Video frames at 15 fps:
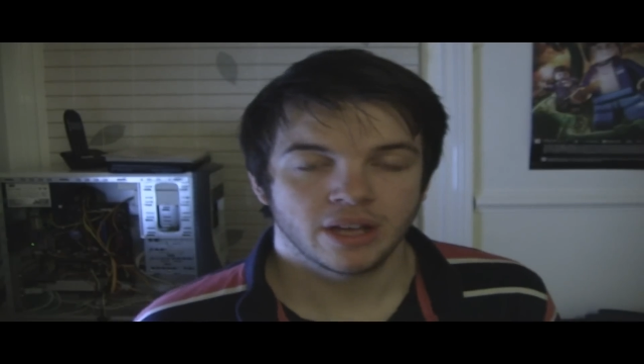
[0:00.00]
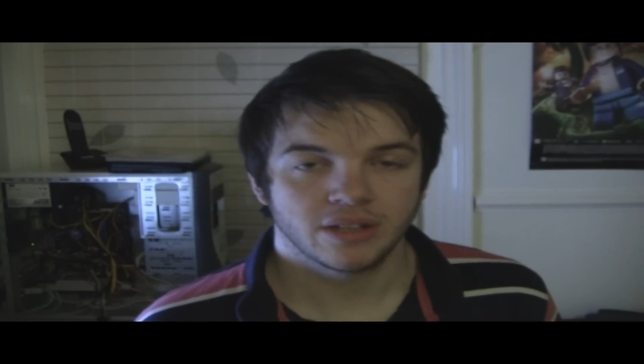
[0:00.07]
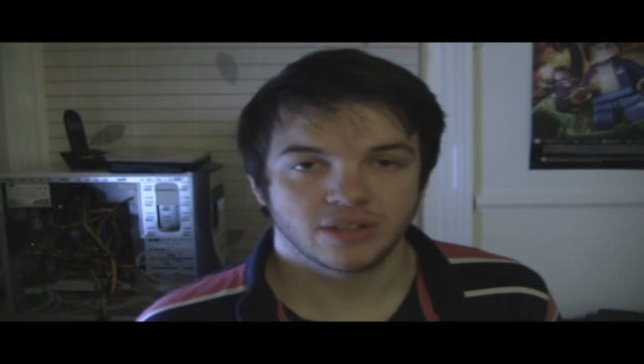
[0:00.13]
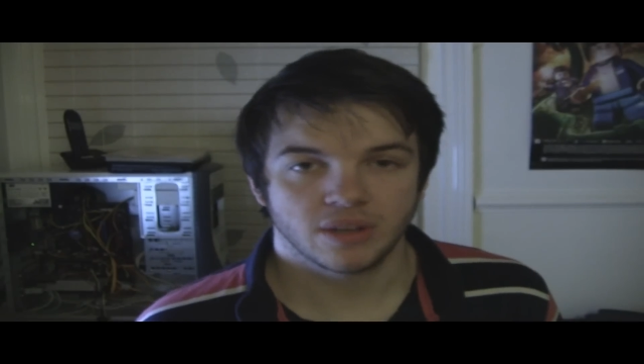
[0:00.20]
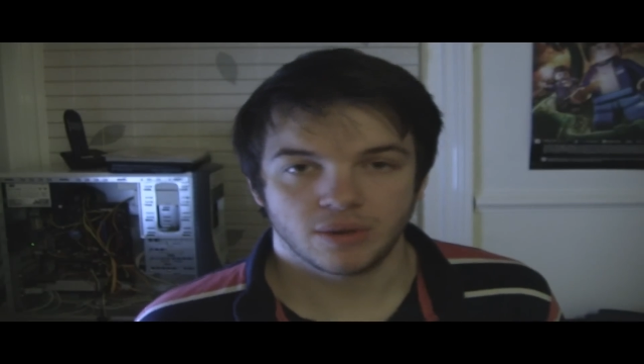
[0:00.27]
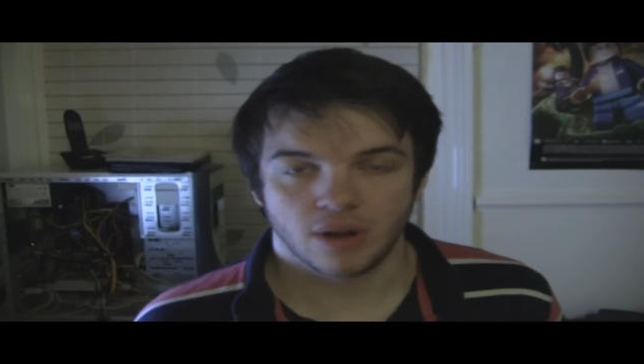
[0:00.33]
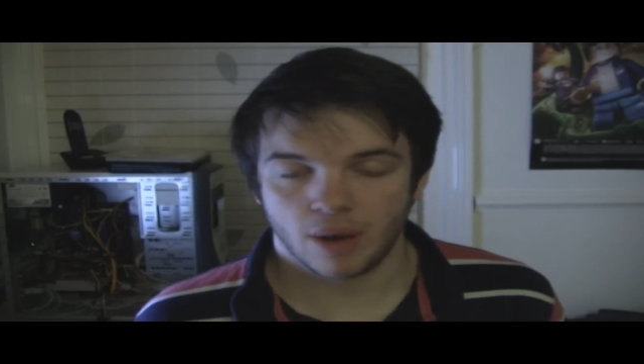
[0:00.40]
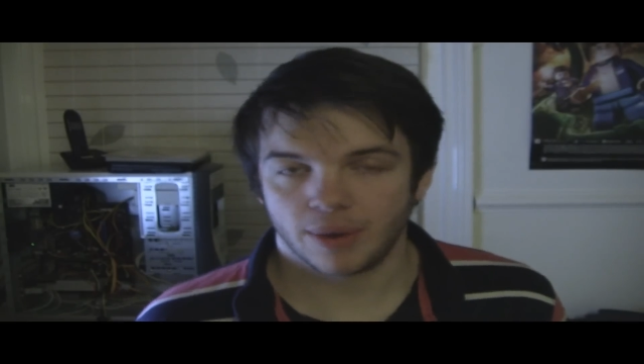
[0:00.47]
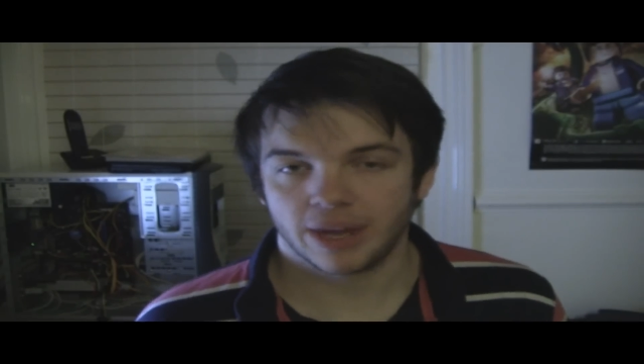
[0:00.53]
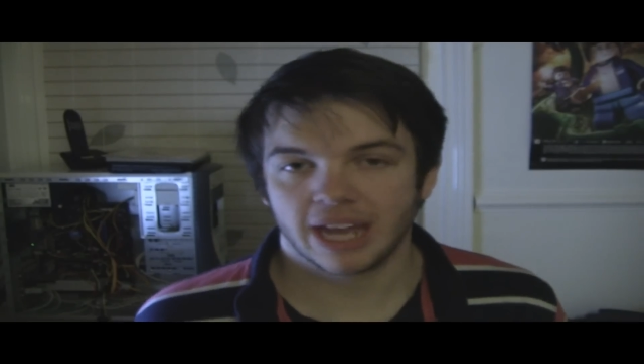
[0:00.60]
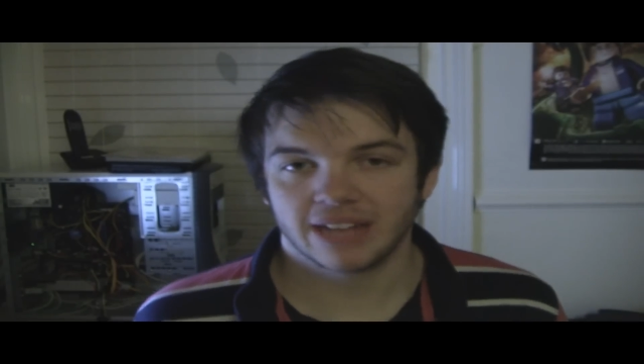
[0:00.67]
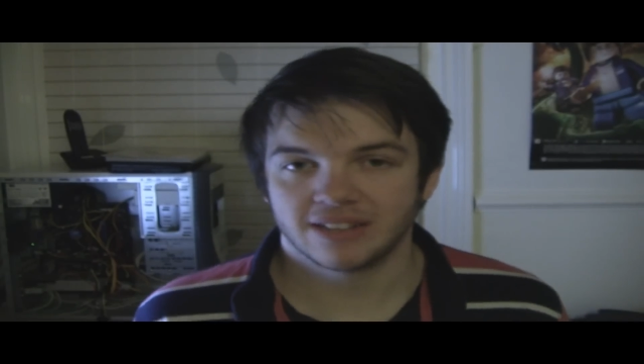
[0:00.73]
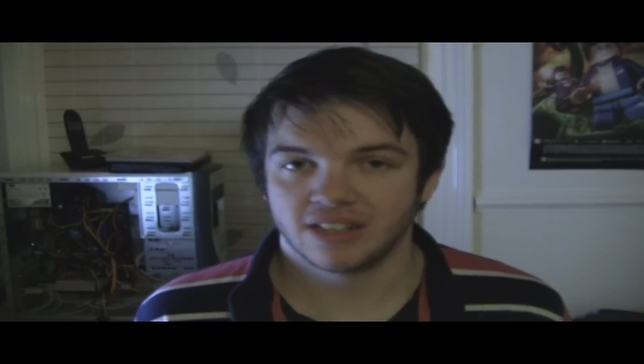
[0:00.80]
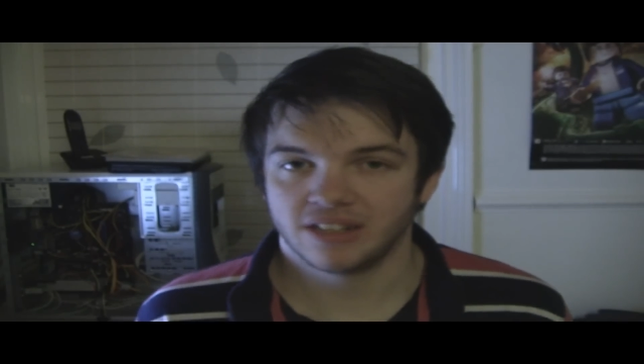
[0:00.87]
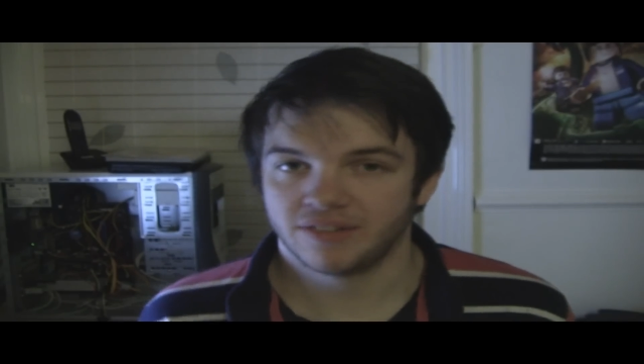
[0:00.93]
So no one
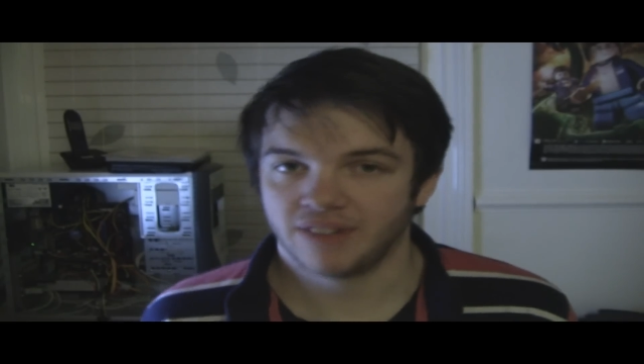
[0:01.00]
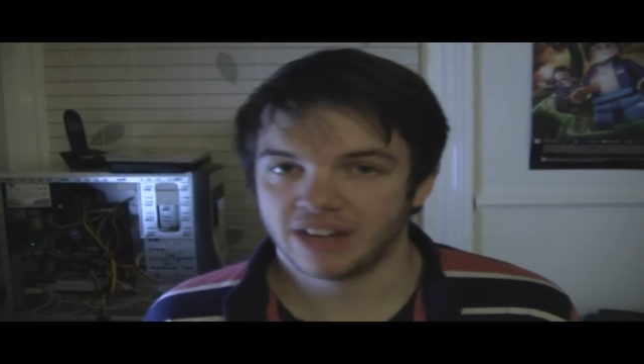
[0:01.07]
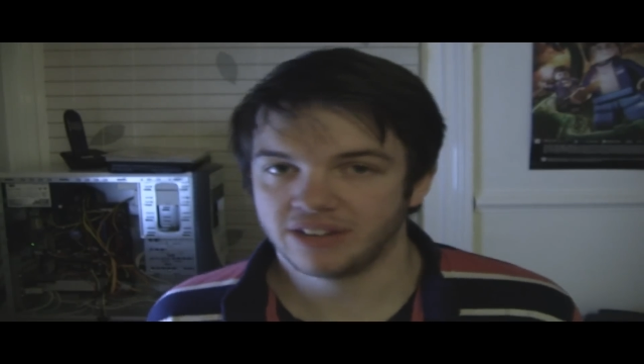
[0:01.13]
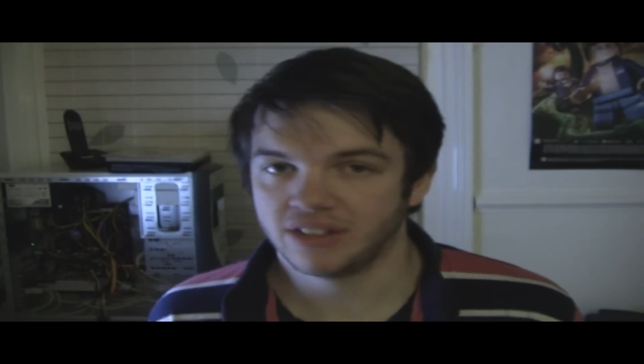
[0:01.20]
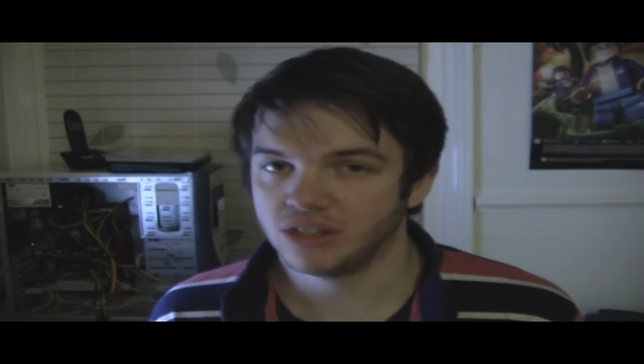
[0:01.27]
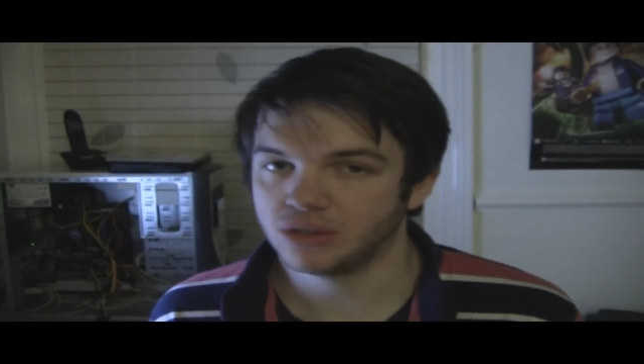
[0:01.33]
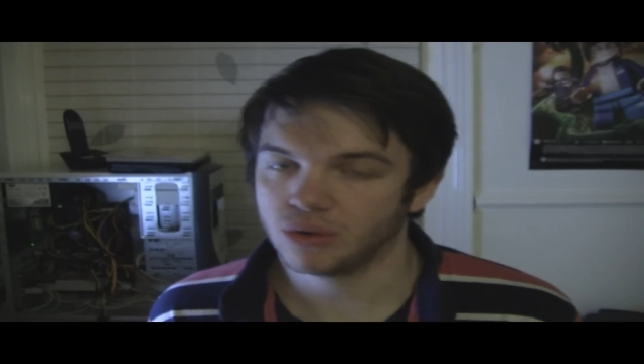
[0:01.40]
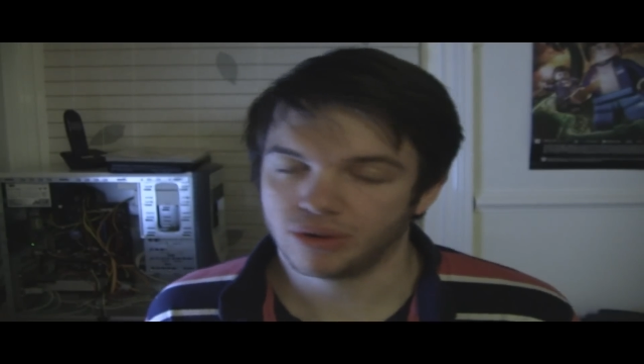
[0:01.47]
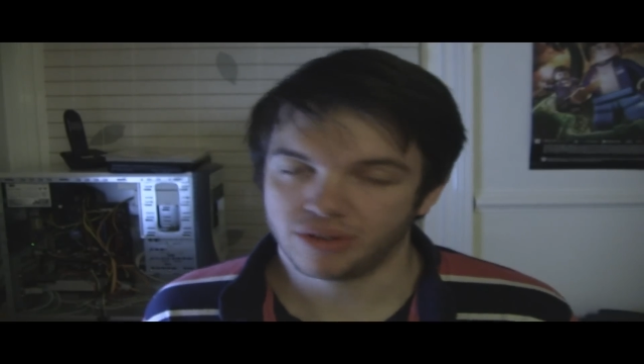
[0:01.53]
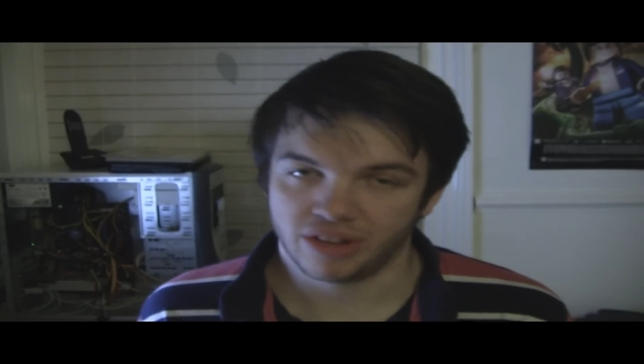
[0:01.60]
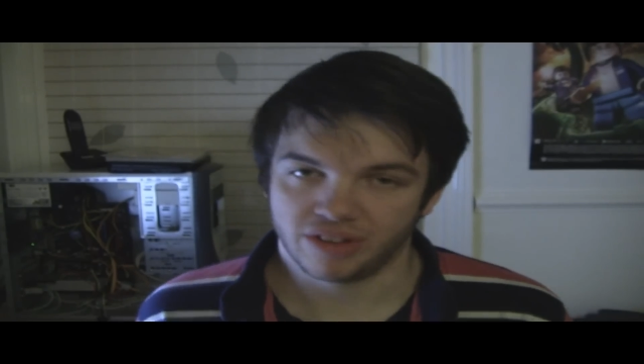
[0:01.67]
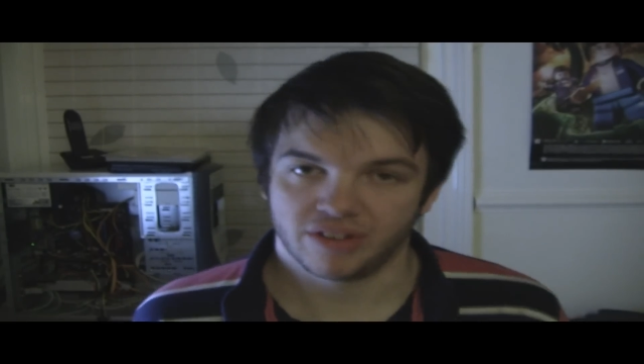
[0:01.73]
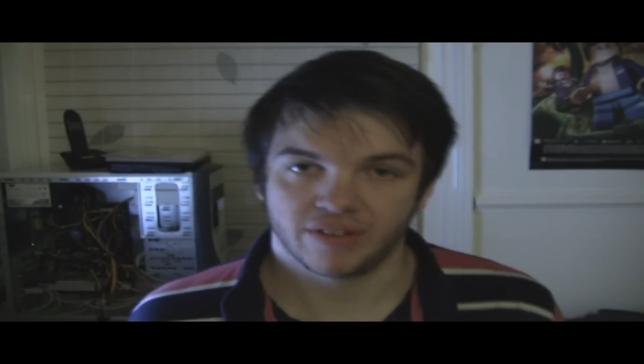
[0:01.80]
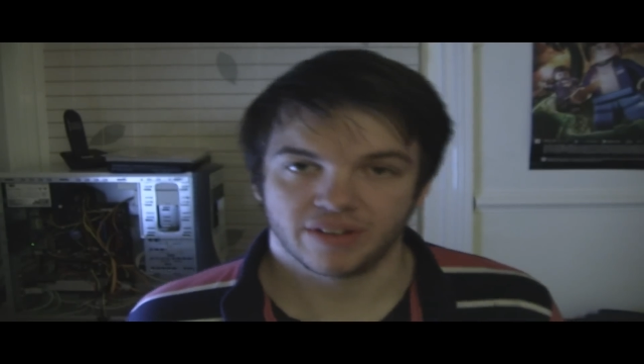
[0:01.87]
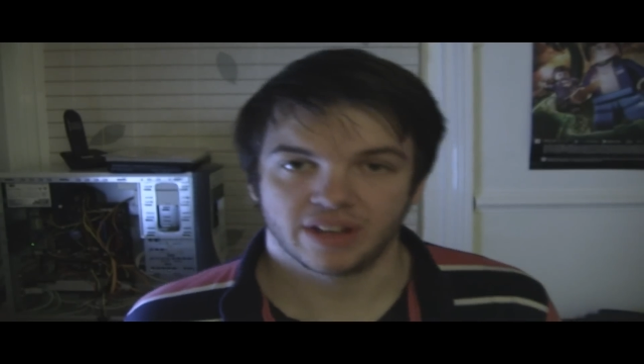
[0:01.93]
gets an advantage or a
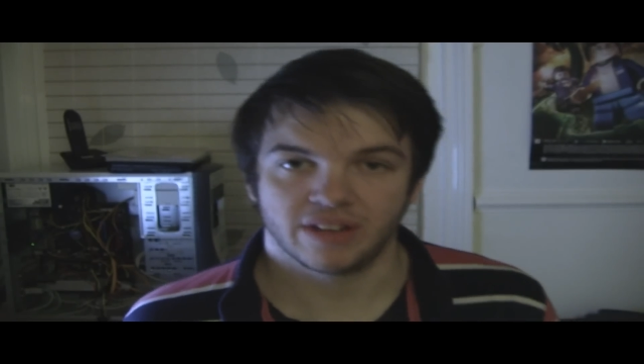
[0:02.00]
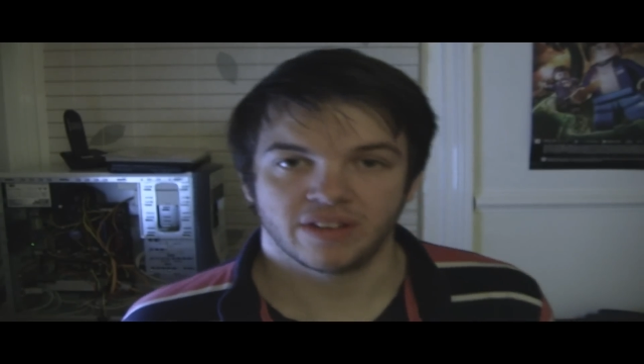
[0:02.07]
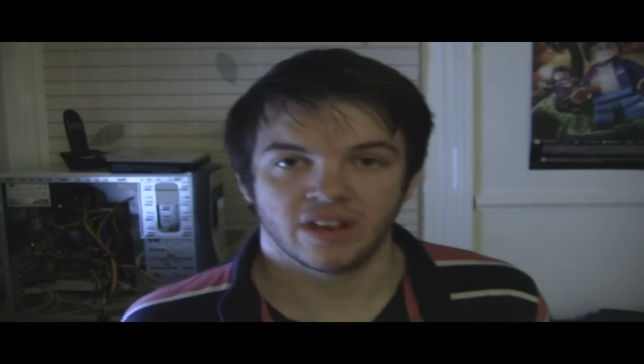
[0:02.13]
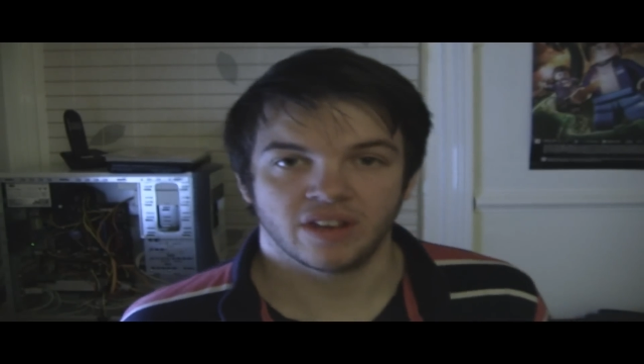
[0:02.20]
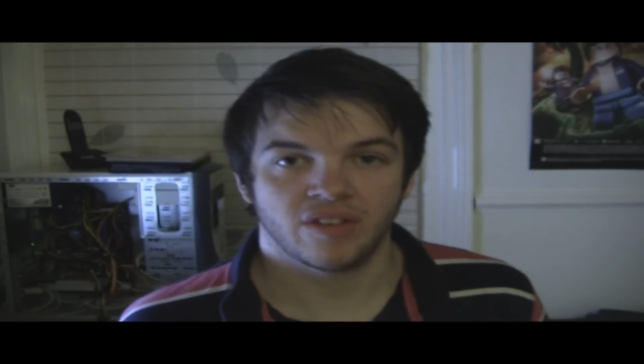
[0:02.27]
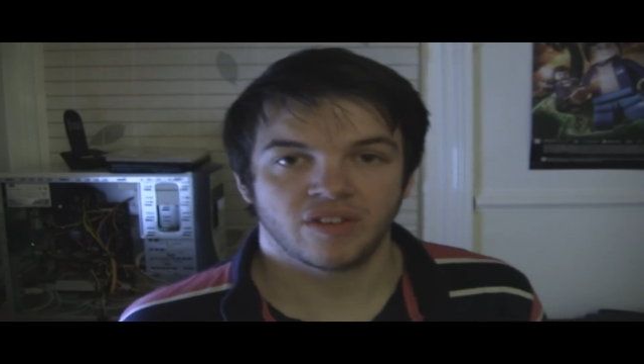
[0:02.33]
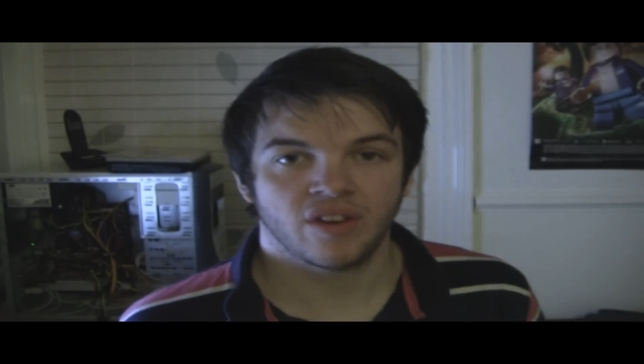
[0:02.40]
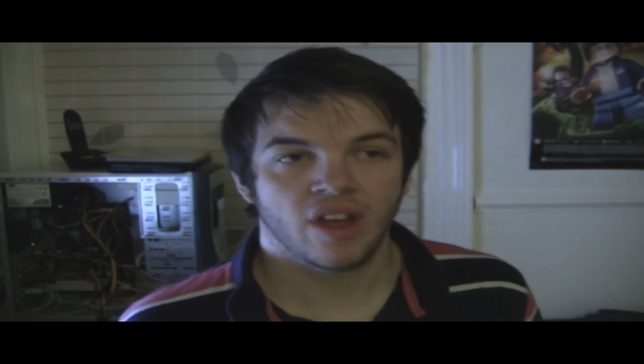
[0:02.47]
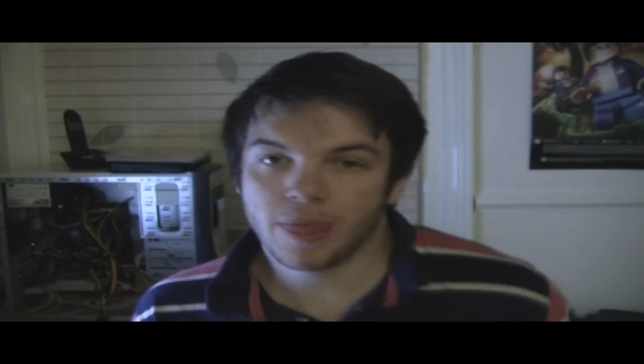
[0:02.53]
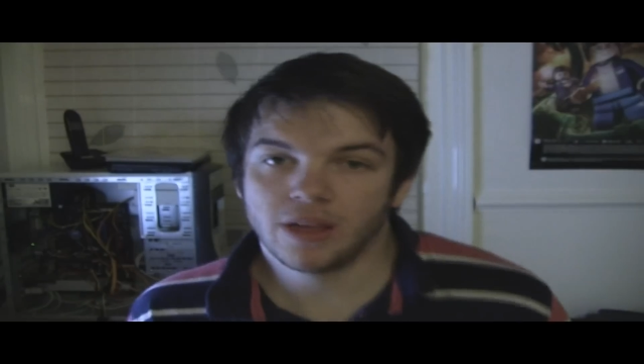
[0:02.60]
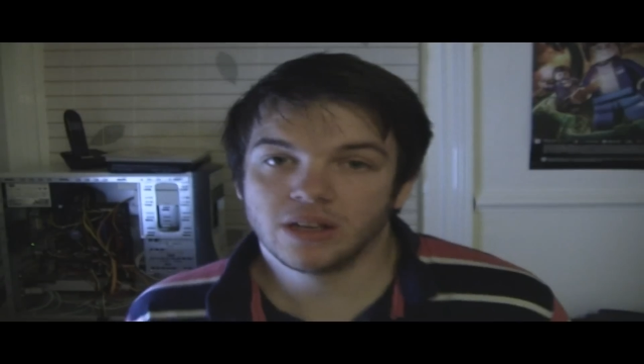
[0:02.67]
disadvantage.